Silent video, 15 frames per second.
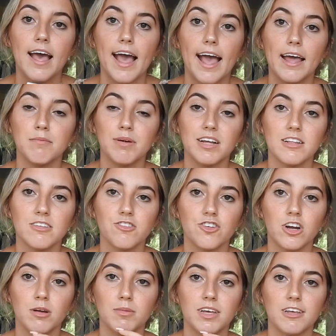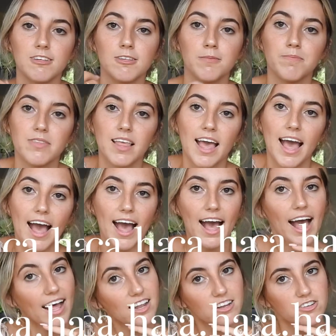And my Instagram is
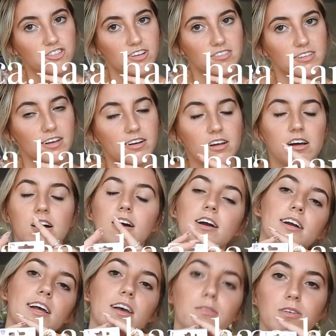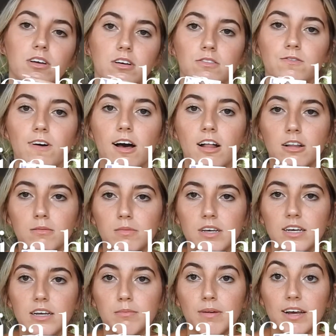@jessica.harnett, where you can follow
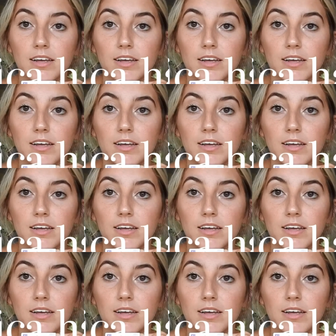me in my